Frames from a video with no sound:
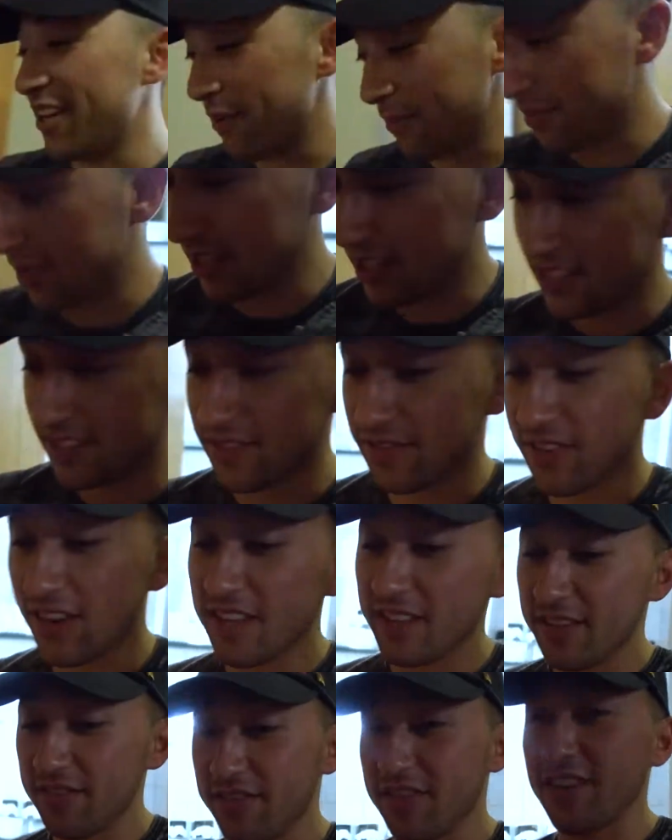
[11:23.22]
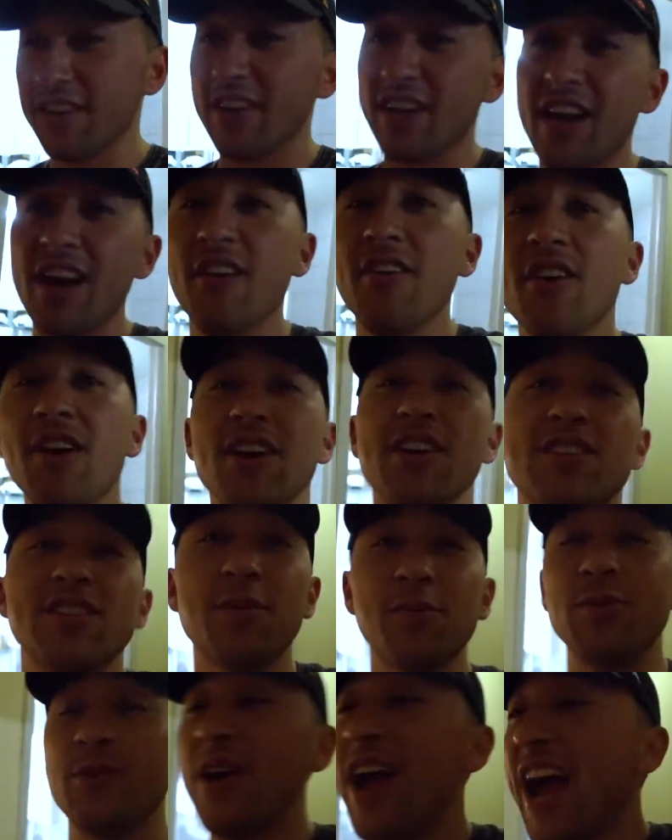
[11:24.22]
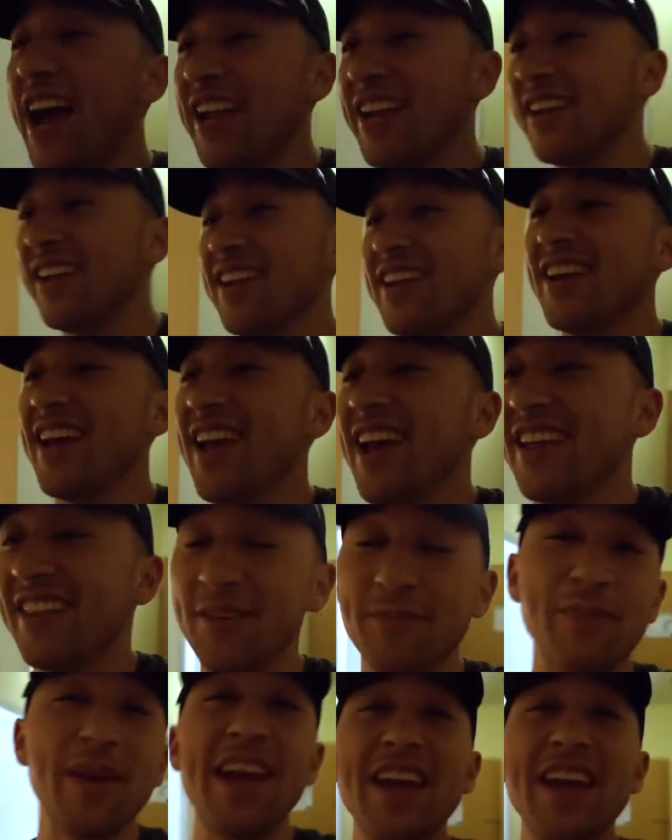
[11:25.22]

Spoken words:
companies and finally figured out someone who had it and then